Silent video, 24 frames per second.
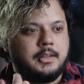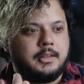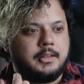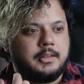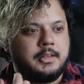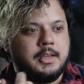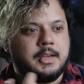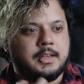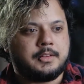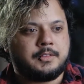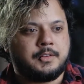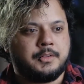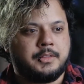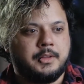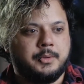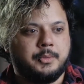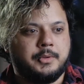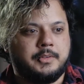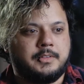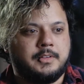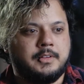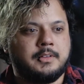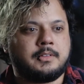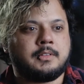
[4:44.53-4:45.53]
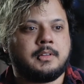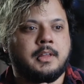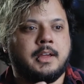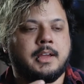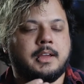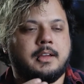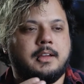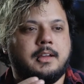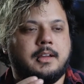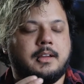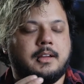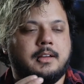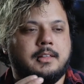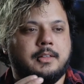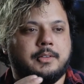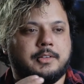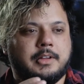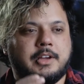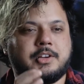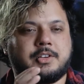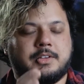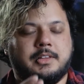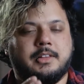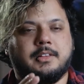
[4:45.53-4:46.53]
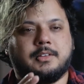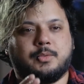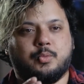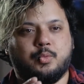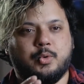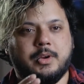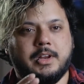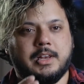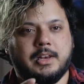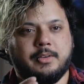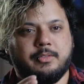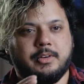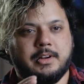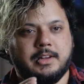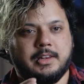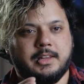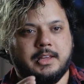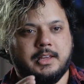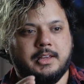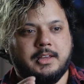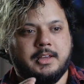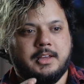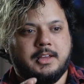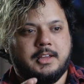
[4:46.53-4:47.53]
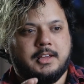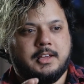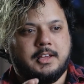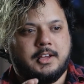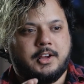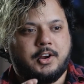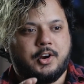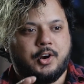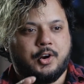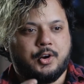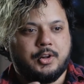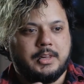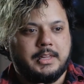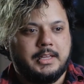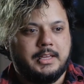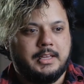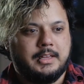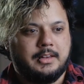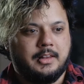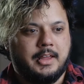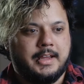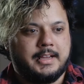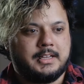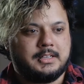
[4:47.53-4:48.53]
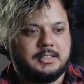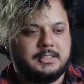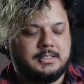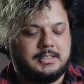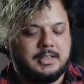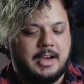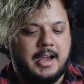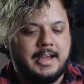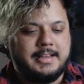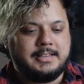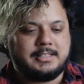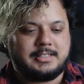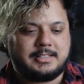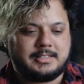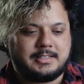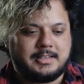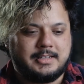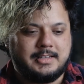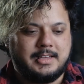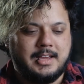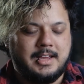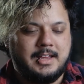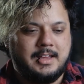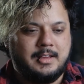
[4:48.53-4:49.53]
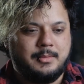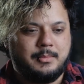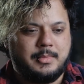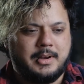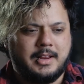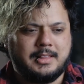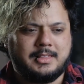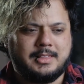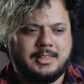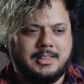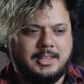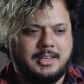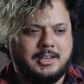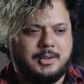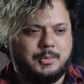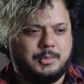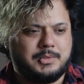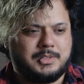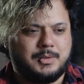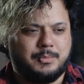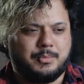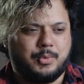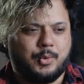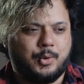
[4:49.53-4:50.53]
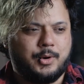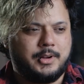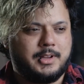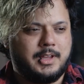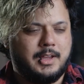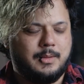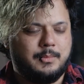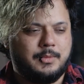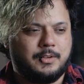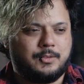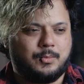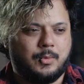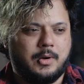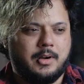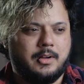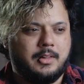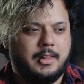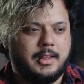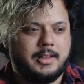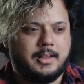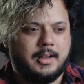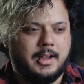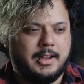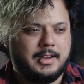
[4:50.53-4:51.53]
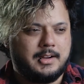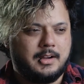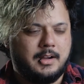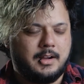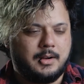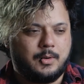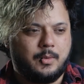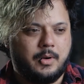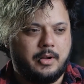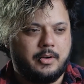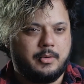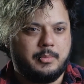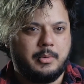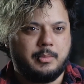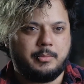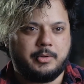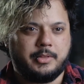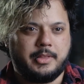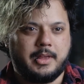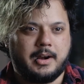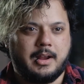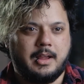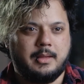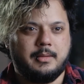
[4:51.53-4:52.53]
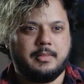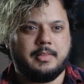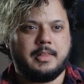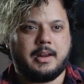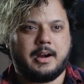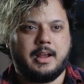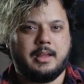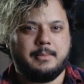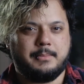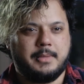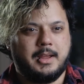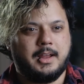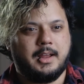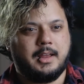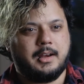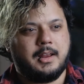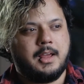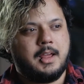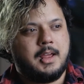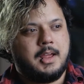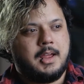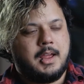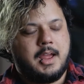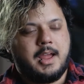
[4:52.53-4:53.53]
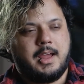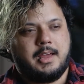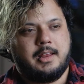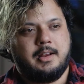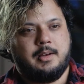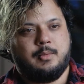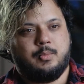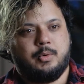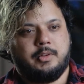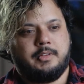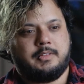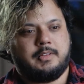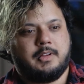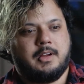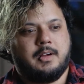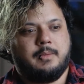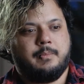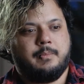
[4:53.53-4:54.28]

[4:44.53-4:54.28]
Yeah, so there was this it was actually this really, really early like dice game, and I think it was a board game as well. Like I can't quite remember that I made, and it was